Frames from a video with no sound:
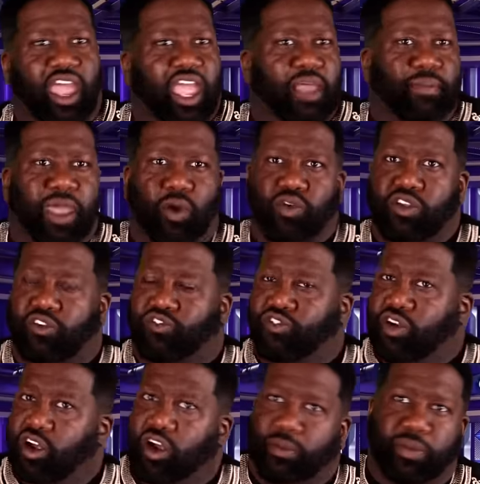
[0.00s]
Hey, man, where you
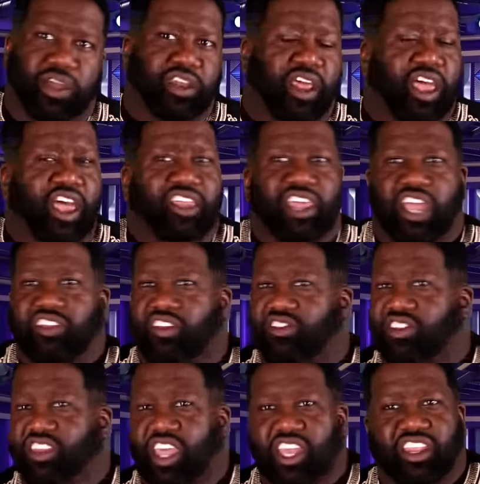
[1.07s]
from? And they
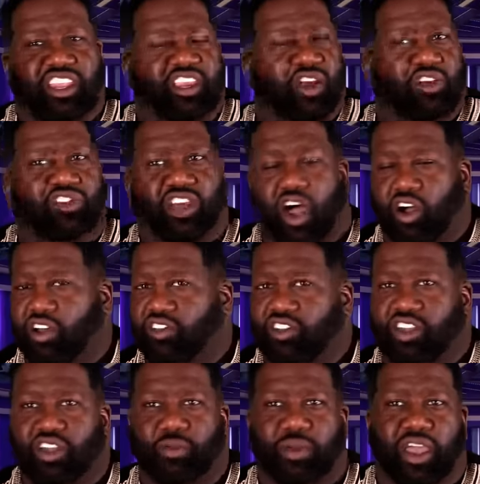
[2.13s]
just get, you know, talking
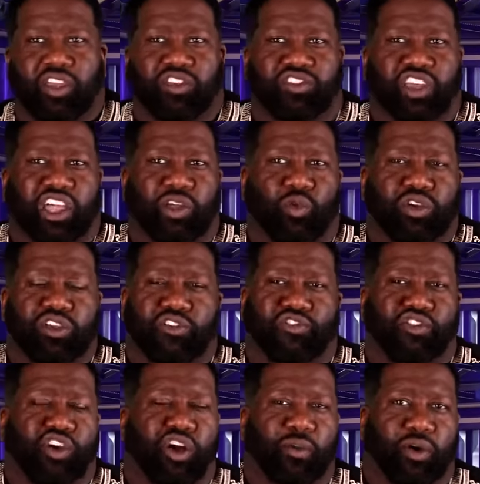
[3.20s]
to you. Man, you tell them where you're
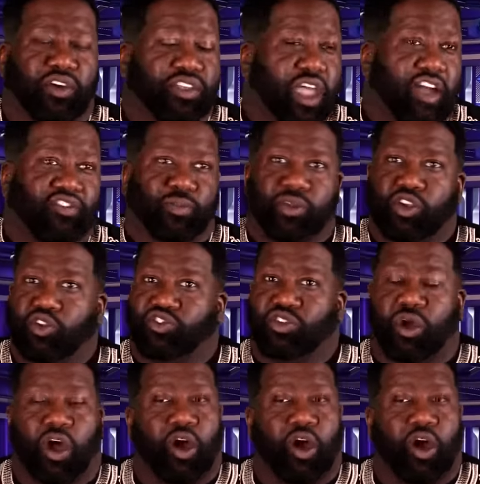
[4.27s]
from. Oh, yeah, I'm from Houston.